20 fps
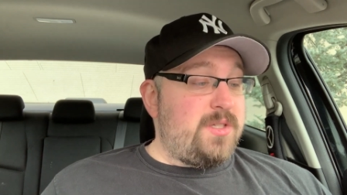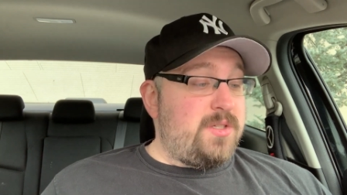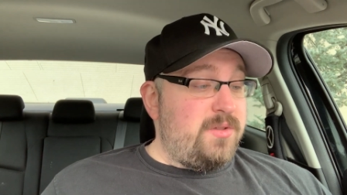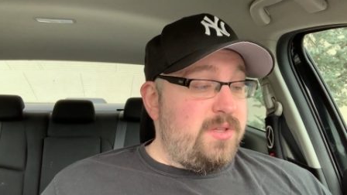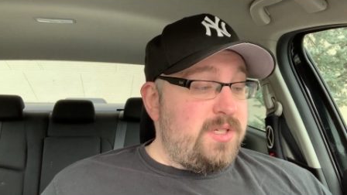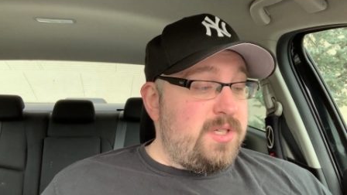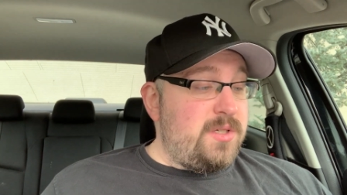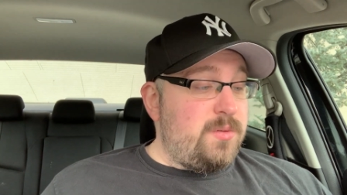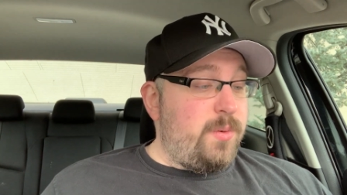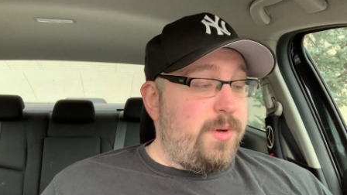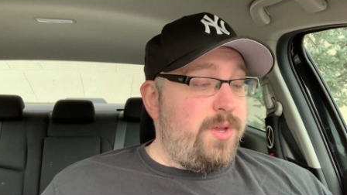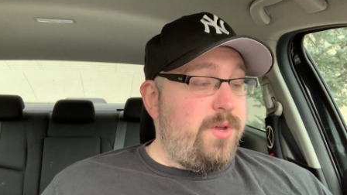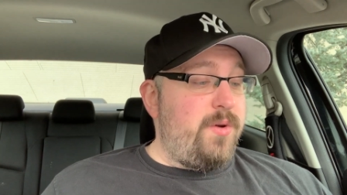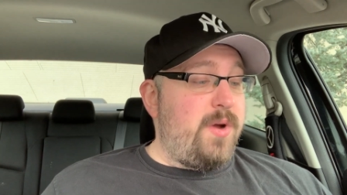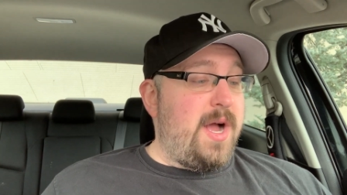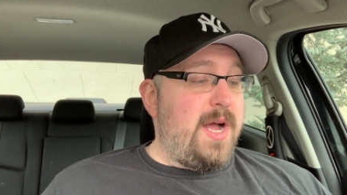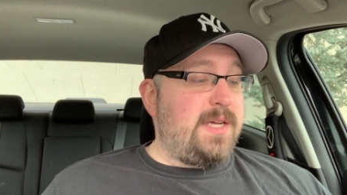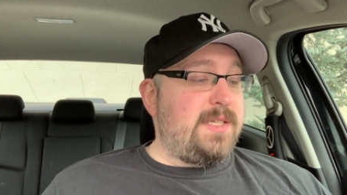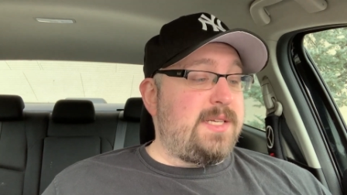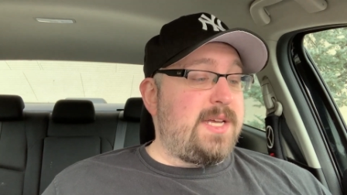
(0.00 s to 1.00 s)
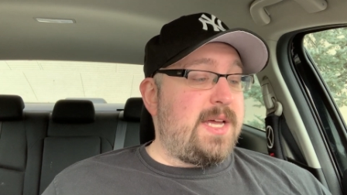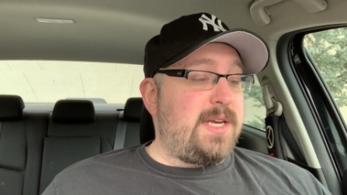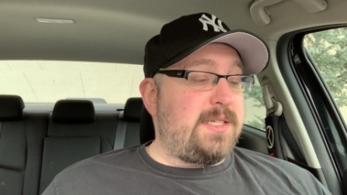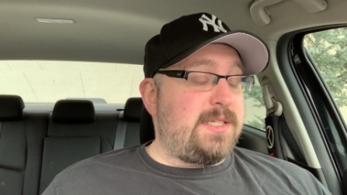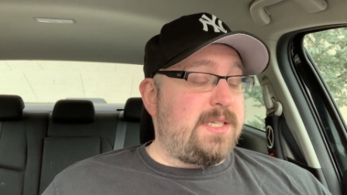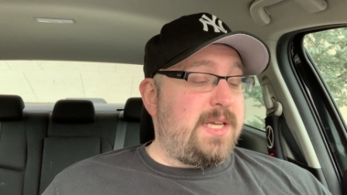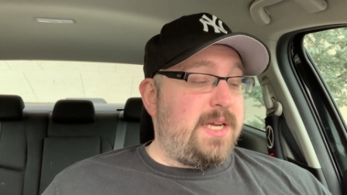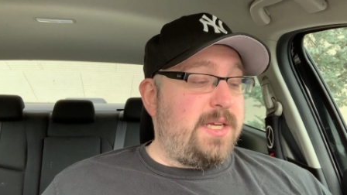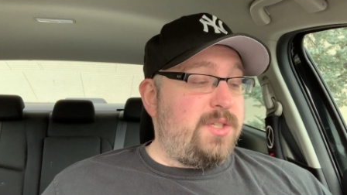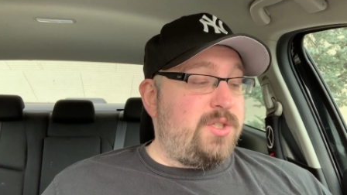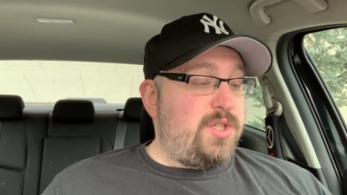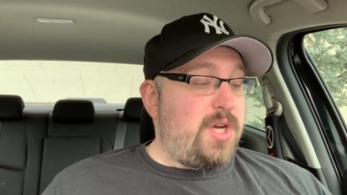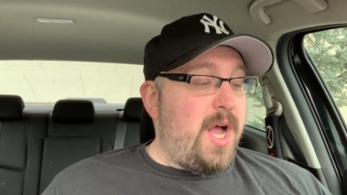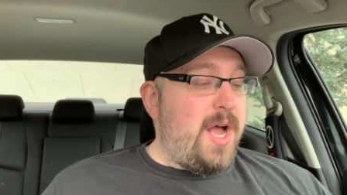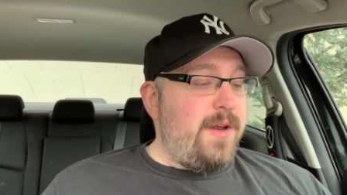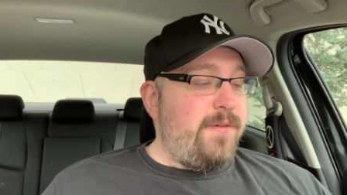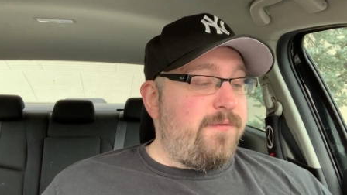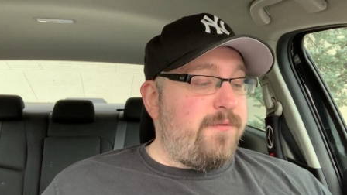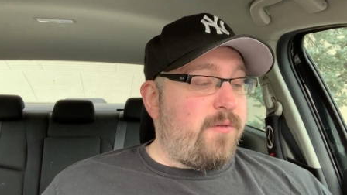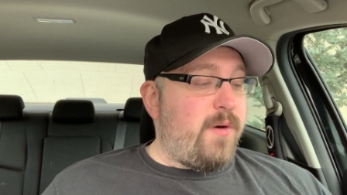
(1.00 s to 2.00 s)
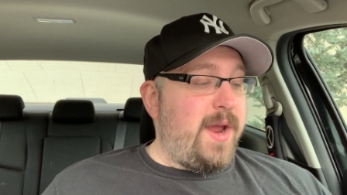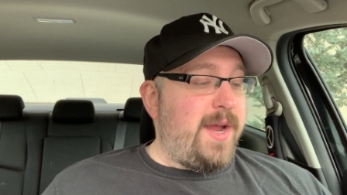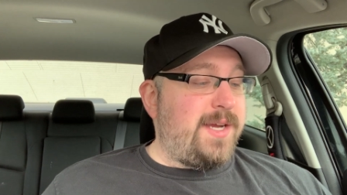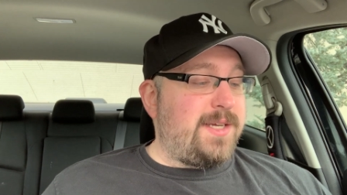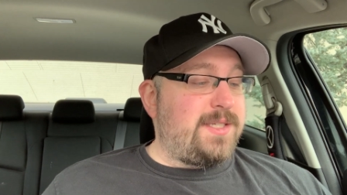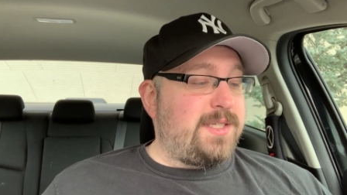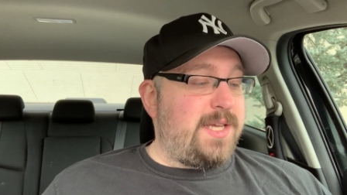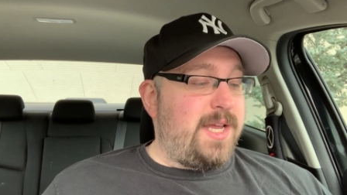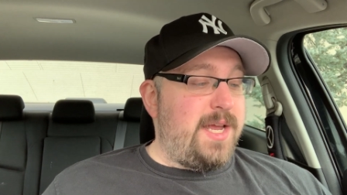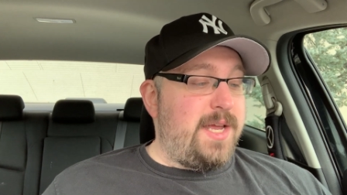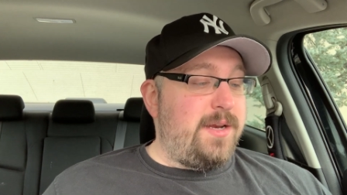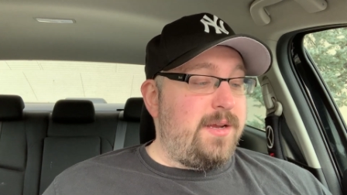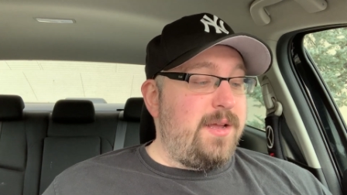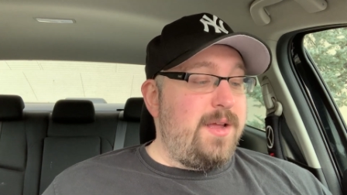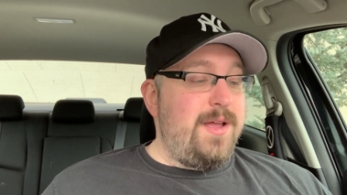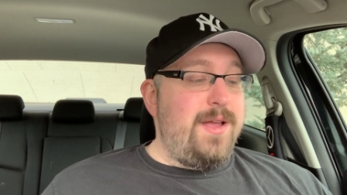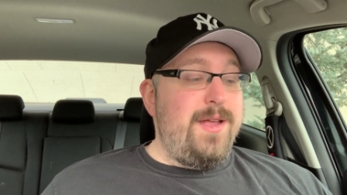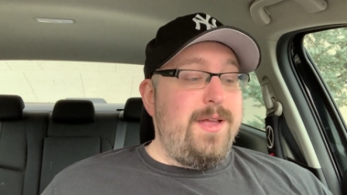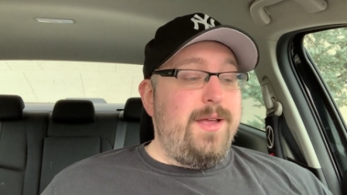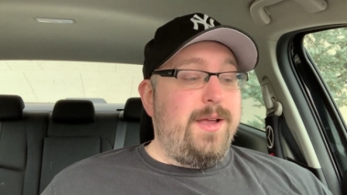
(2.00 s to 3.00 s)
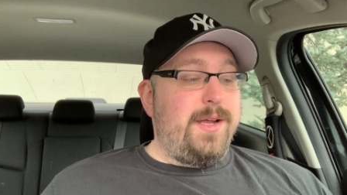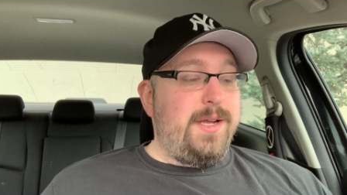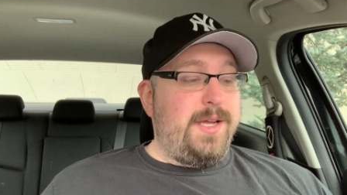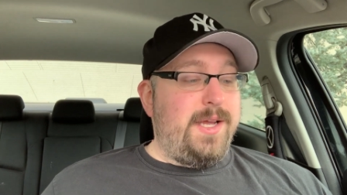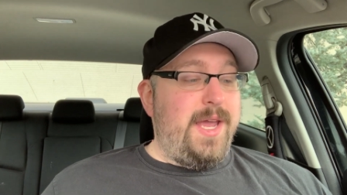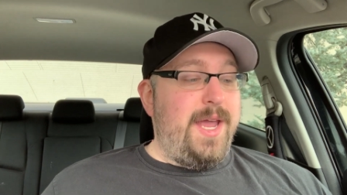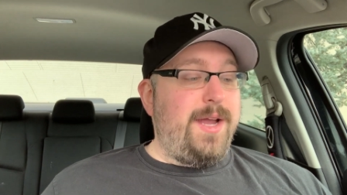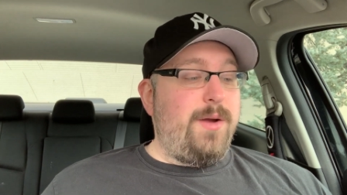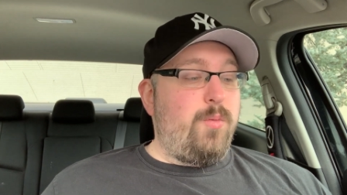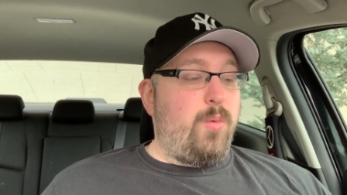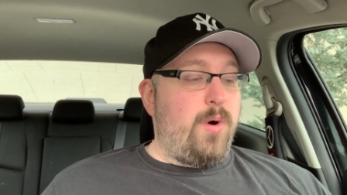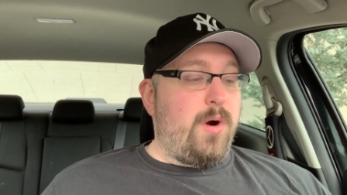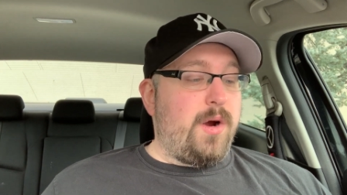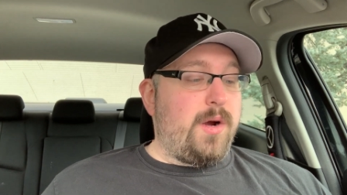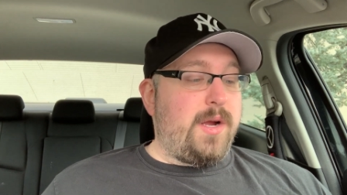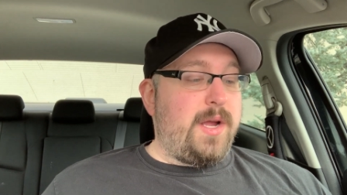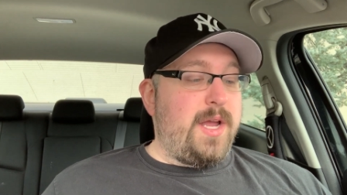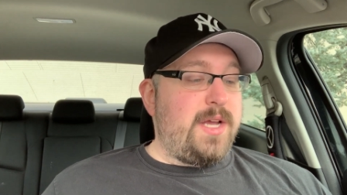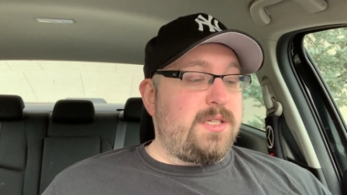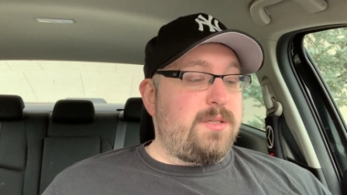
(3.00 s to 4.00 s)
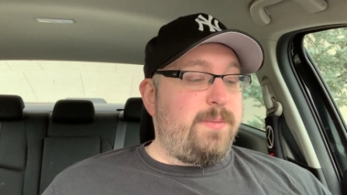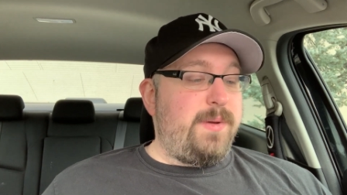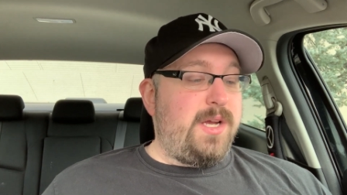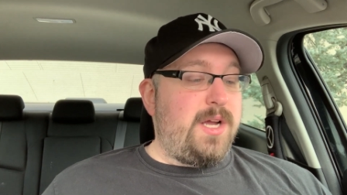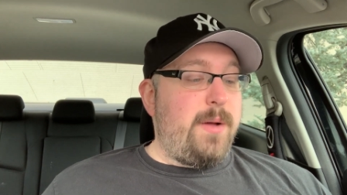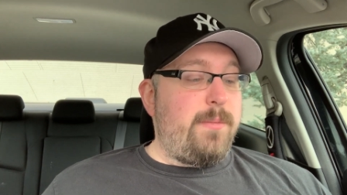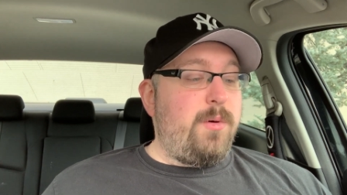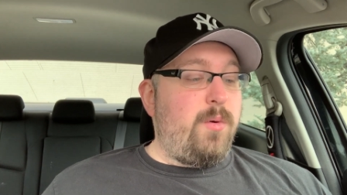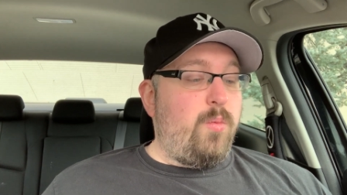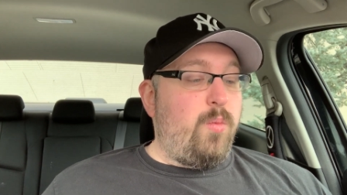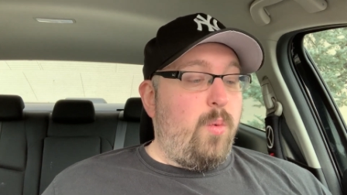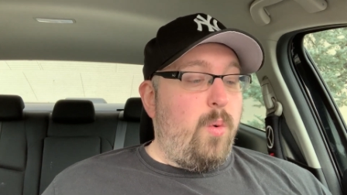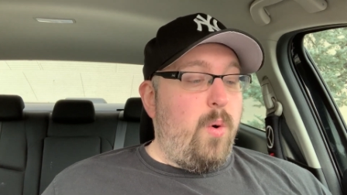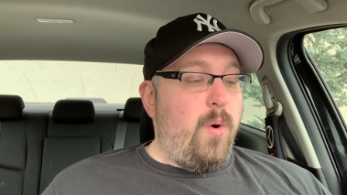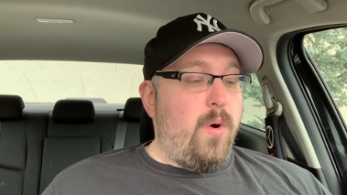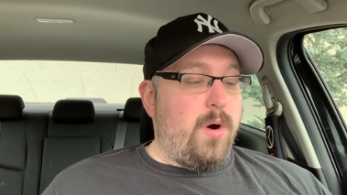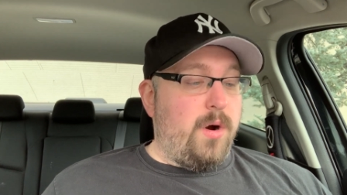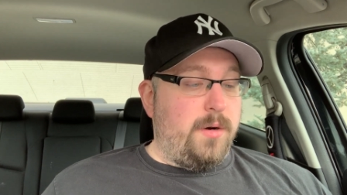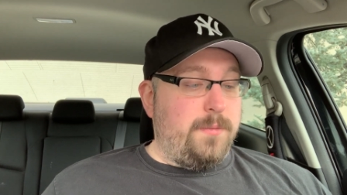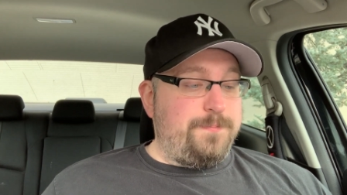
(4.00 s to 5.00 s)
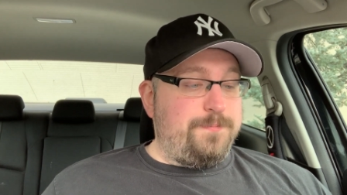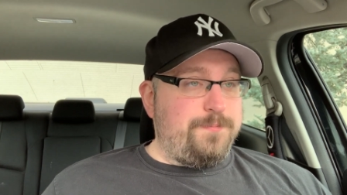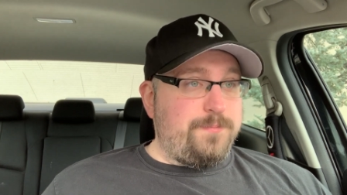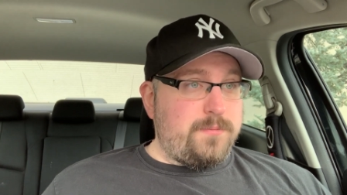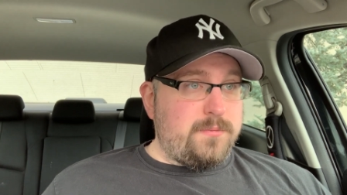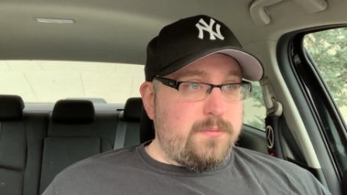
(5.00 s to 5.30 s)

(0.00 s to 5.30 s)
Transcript: So this is what you guys had to say. John Frank said, gig work has become a war